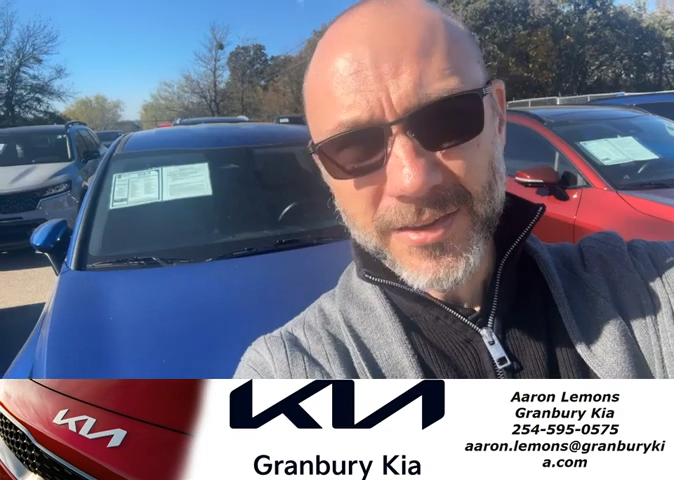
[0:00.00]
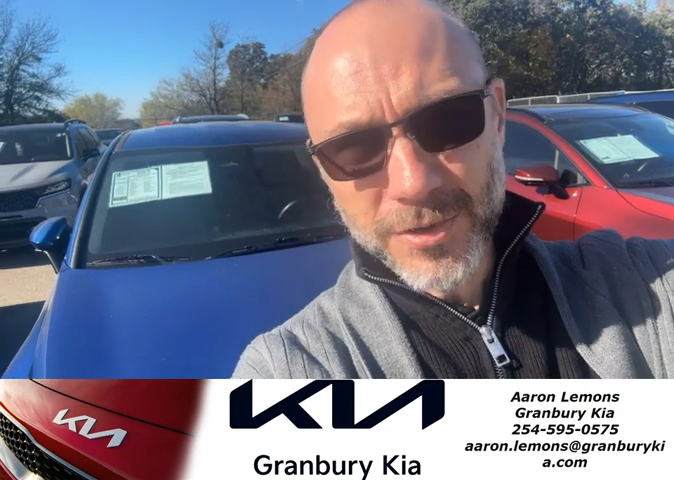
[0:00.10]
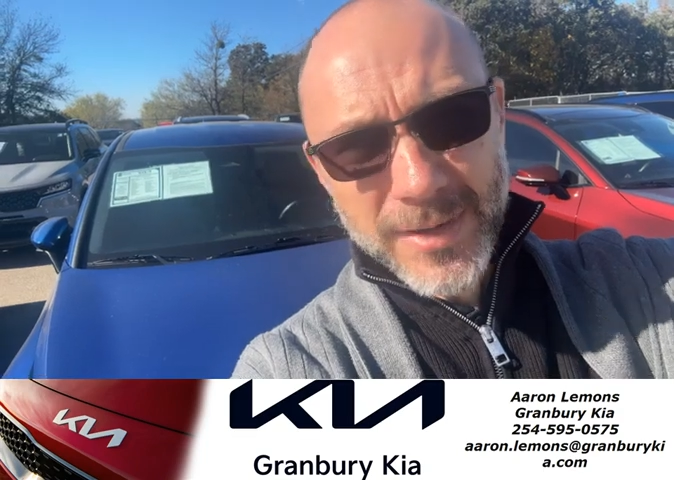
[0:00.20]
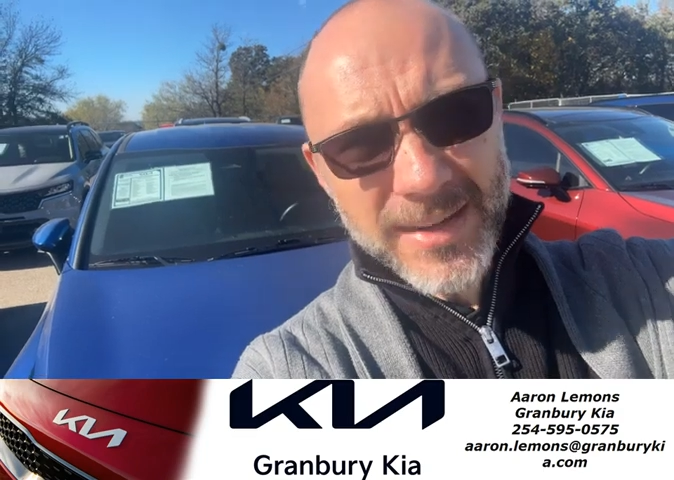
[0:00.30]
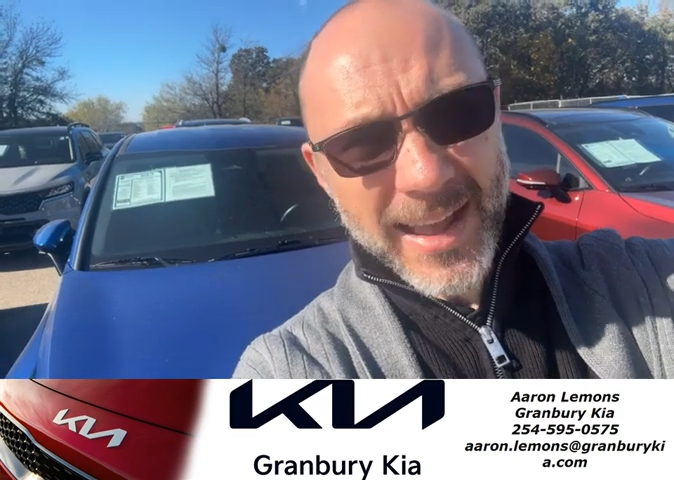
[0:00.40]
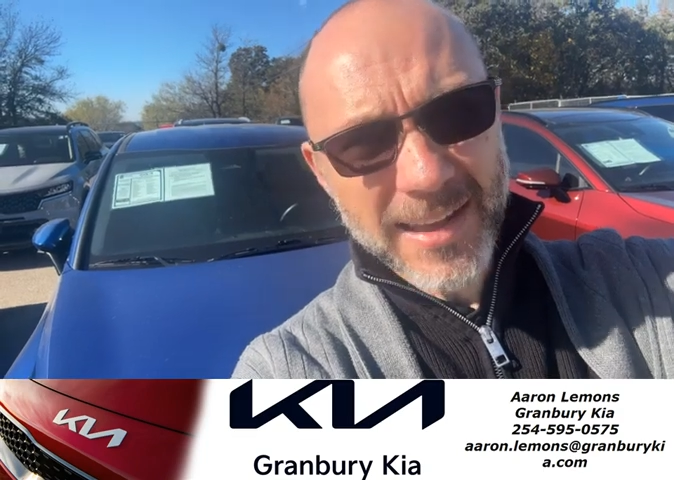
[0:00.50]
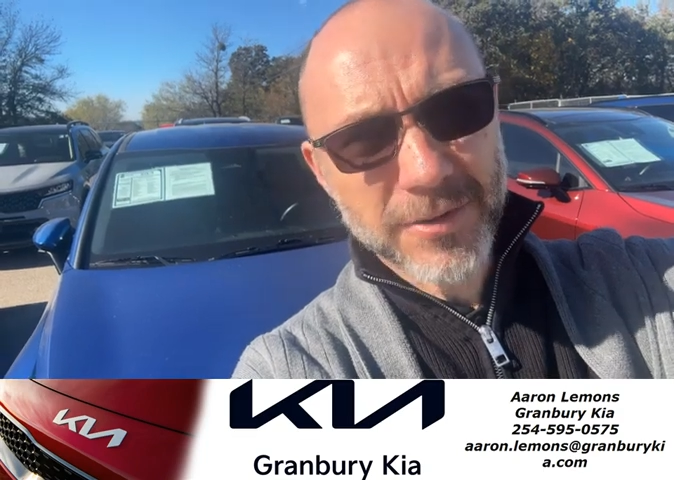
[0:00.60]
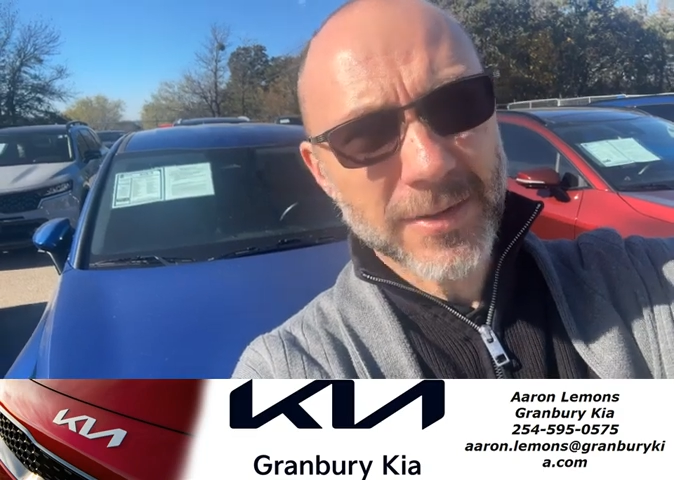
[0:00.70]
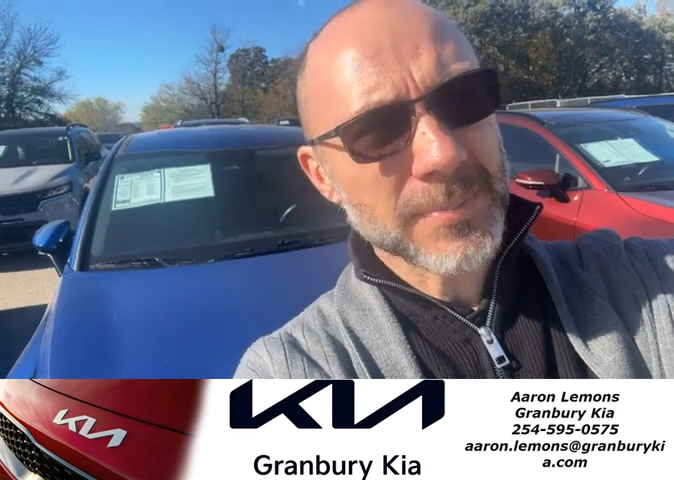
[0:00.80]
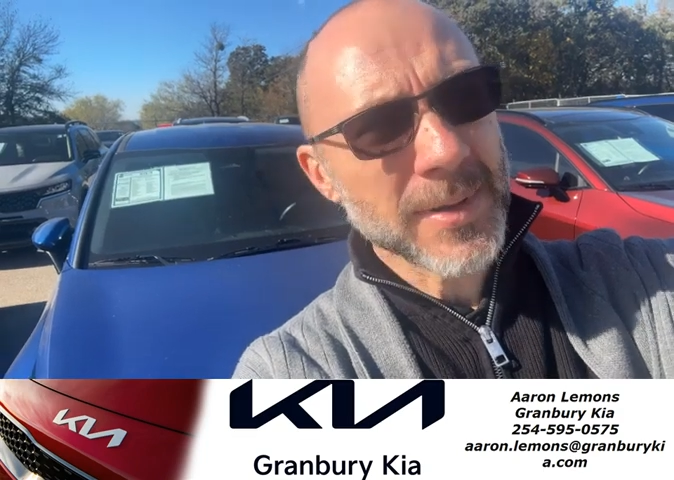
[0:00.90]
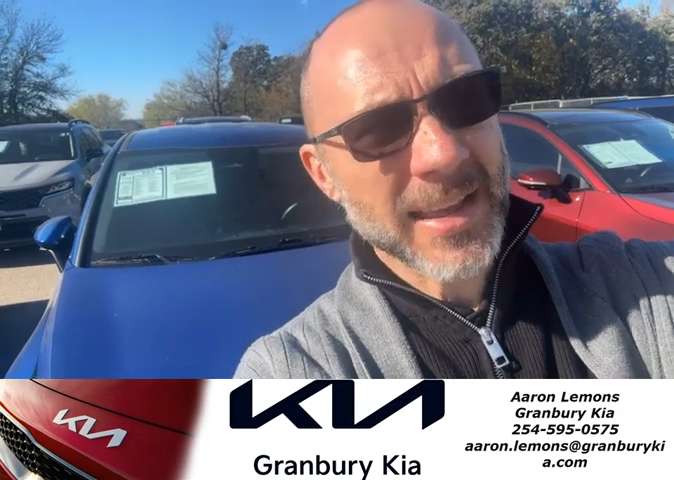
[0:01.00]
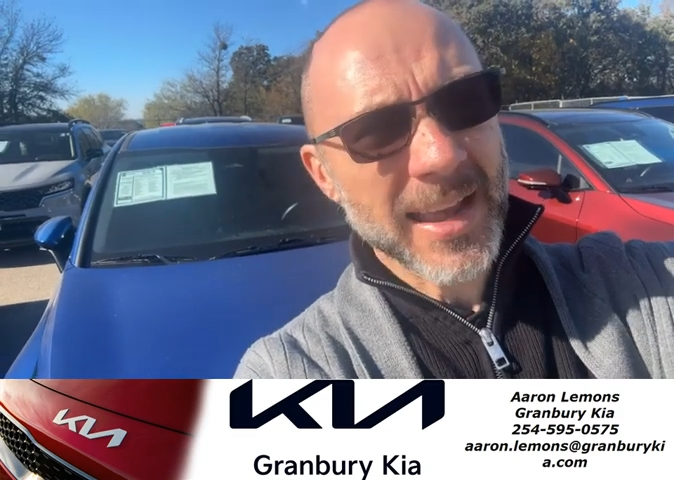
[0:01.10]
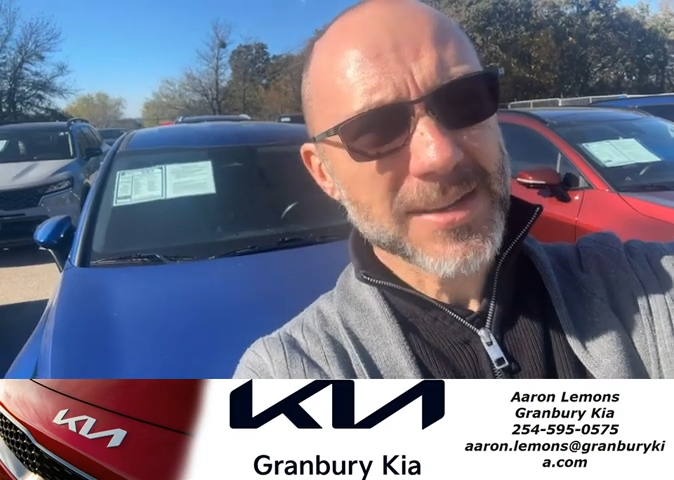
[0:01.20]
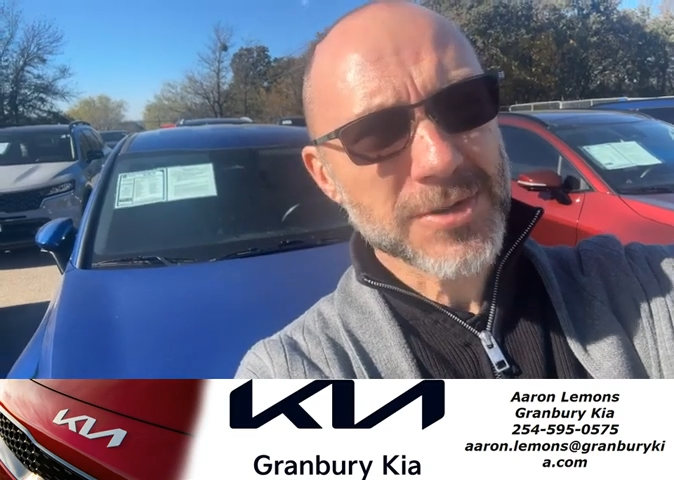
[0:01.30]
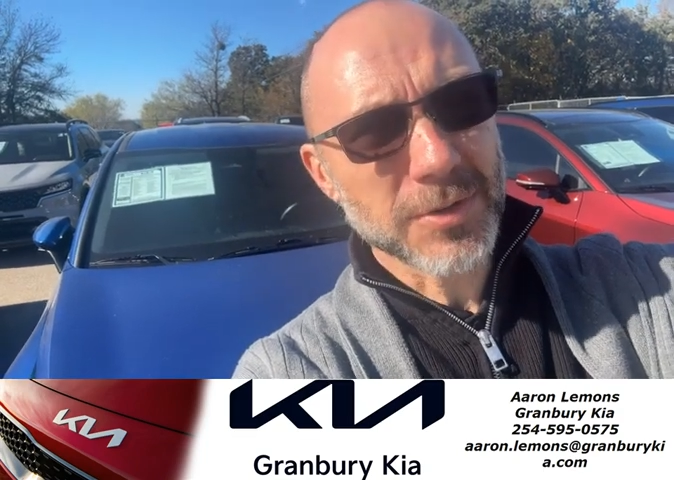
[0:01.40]
You can have green bean
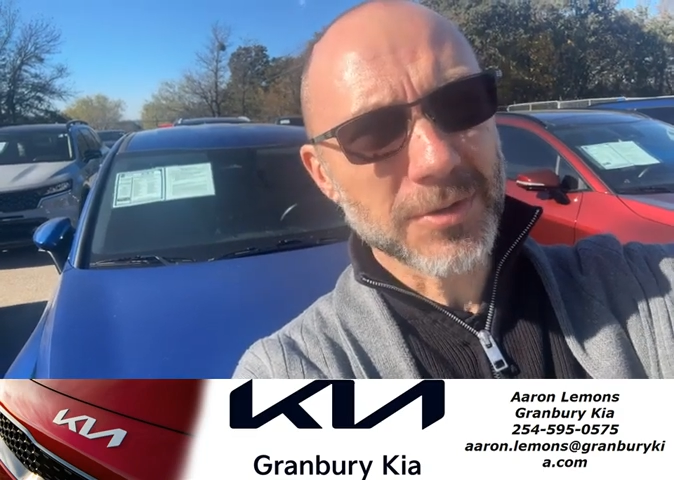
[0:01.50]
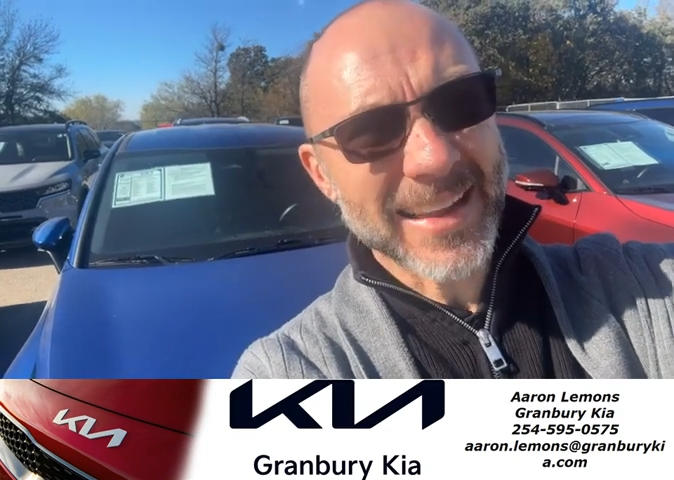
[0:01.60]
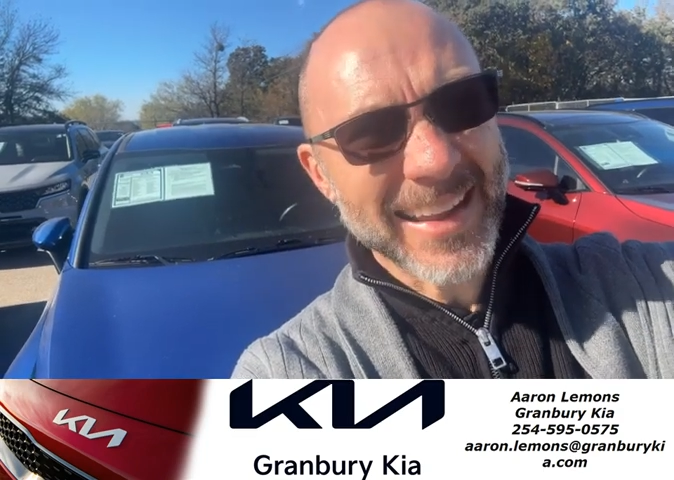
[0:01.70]
casserole